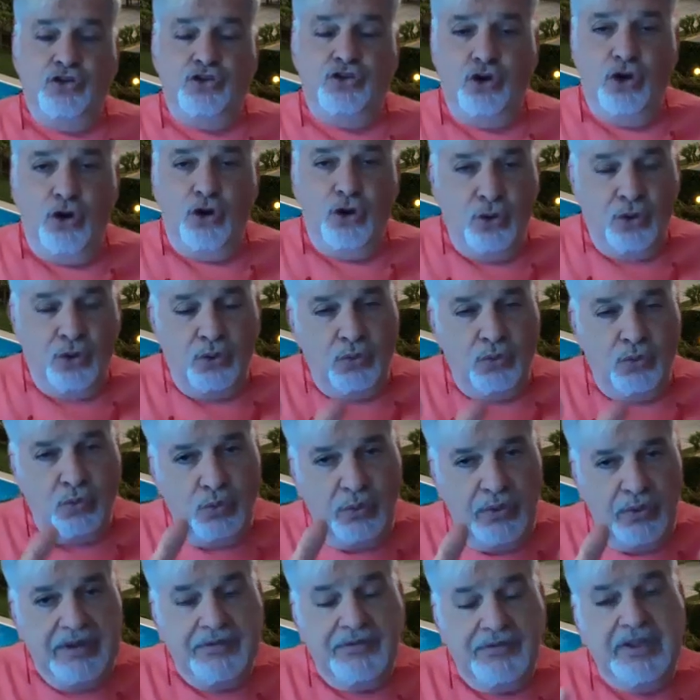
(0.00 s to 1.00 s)
So
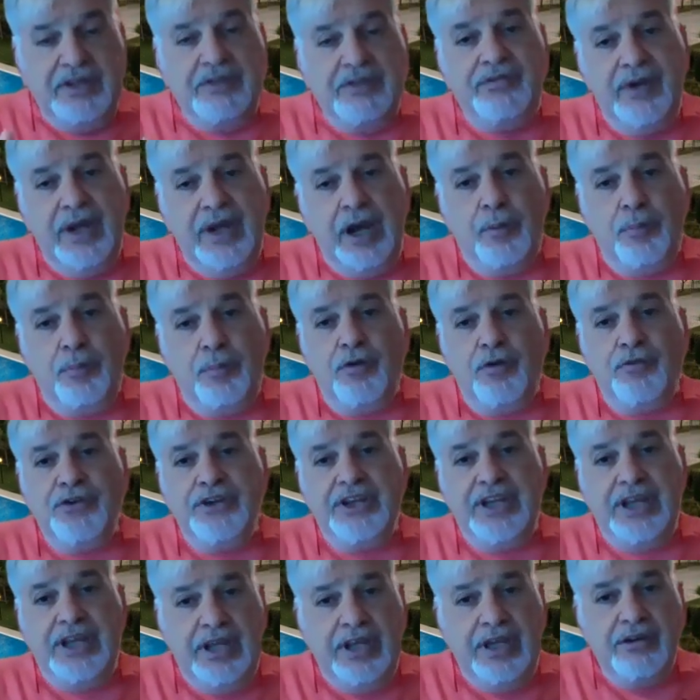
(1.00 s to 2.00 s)
we've developed
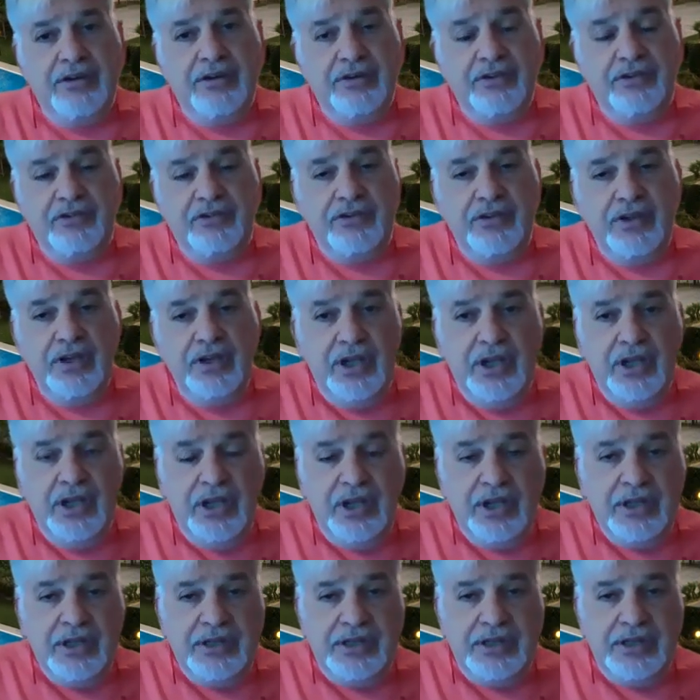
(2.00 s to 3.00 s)
over the years
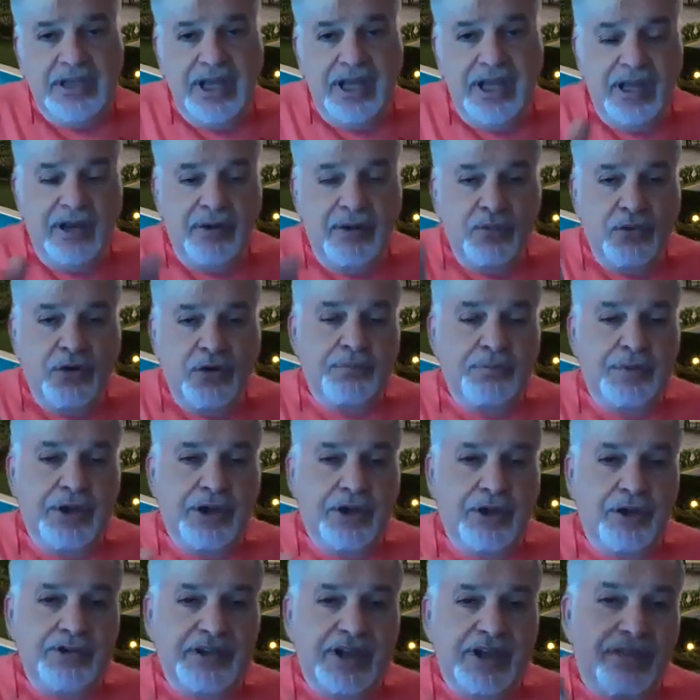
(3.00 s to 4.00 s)
what we
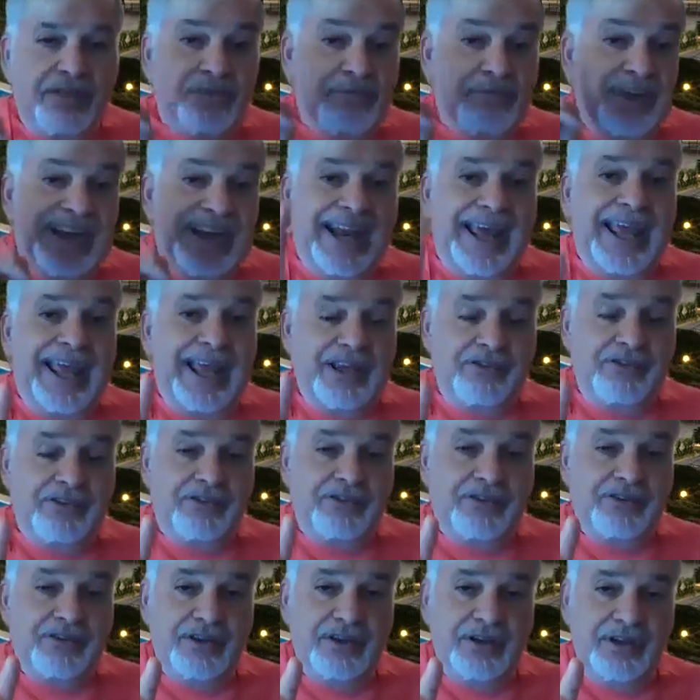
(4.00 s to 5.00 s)
call the 3
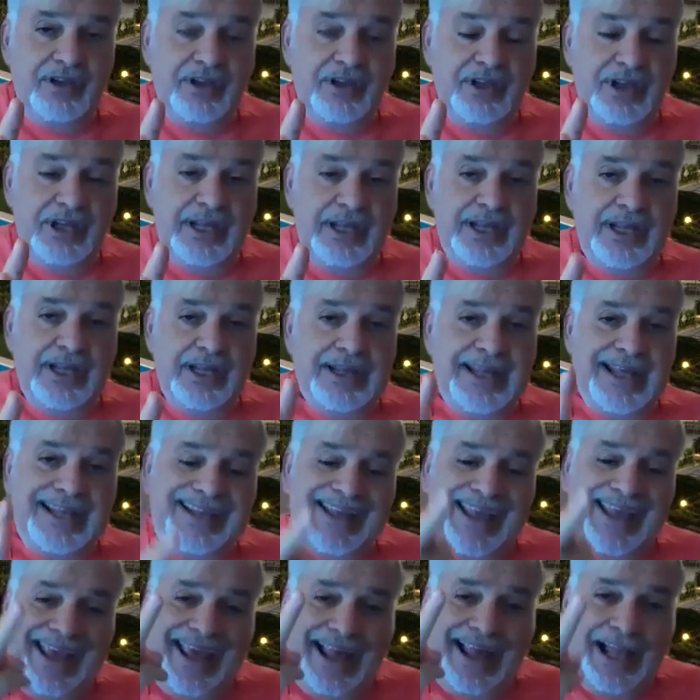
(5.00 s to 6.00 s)
legs
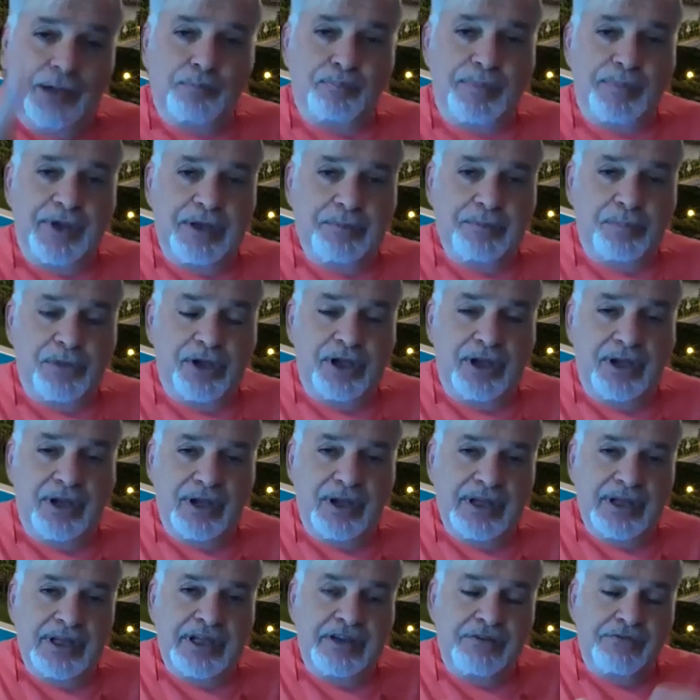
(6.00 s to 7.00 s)
that help
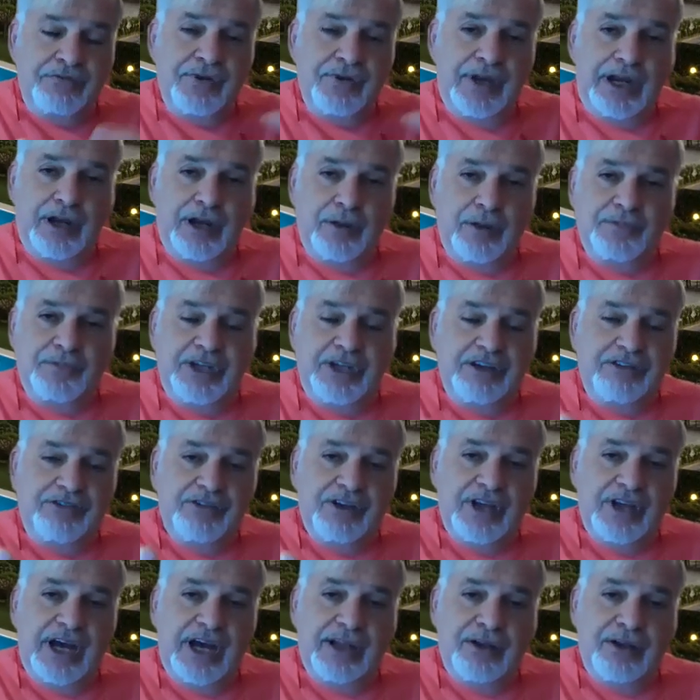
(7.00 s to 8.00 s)
people develop
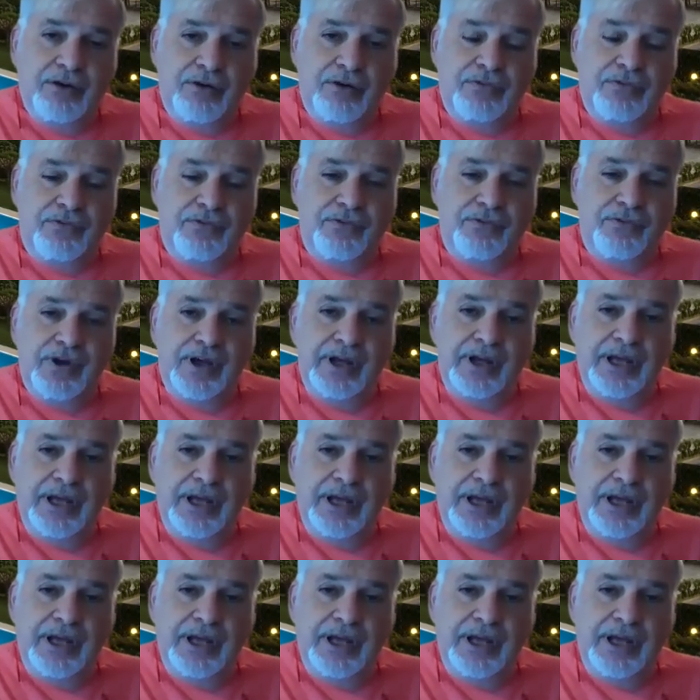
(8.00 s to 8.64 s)
this kind of